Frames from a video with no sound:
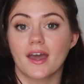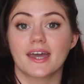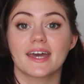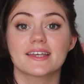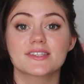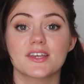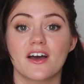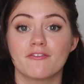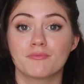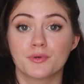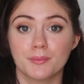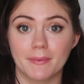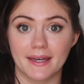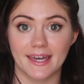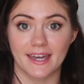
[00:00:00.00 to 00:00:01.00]
Okay, so I've
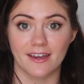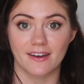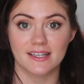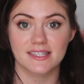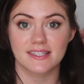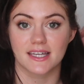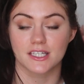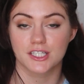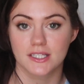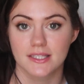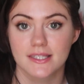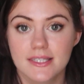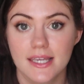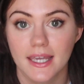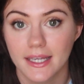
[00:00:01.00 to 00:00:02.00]
put my hair
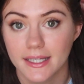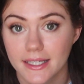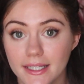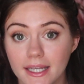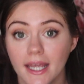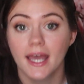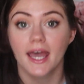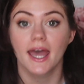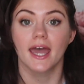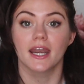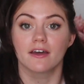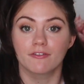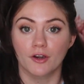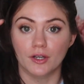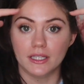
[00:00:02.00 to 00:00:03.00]
extensions in and
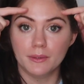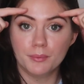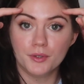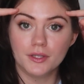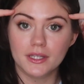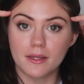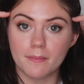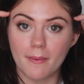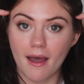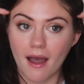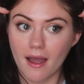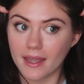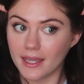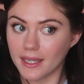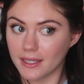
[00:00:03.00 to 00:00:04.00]
I've only put them
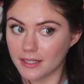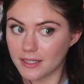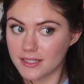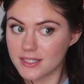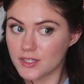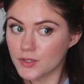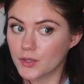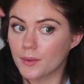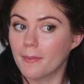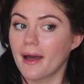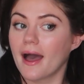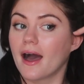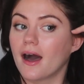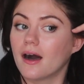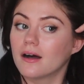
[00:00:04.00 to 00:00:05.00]
in till
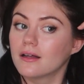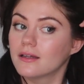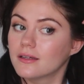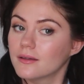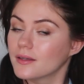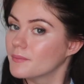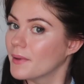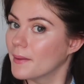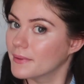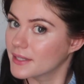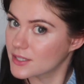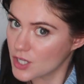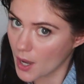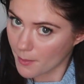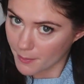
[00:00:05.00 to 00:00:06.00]
about maybe
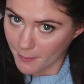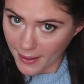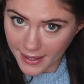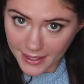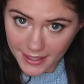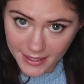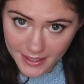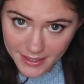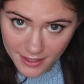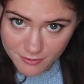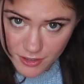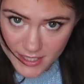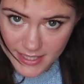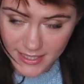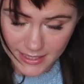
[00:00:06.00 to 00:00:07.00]
the top of my ear, and I've
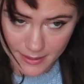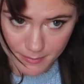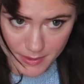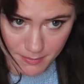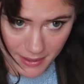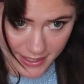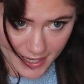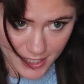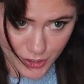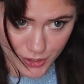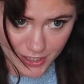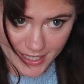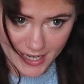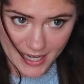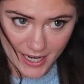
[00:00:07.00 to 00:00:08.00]
just clipped my
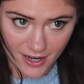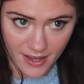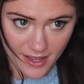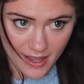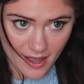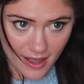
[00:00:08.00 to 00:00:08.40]
natural hair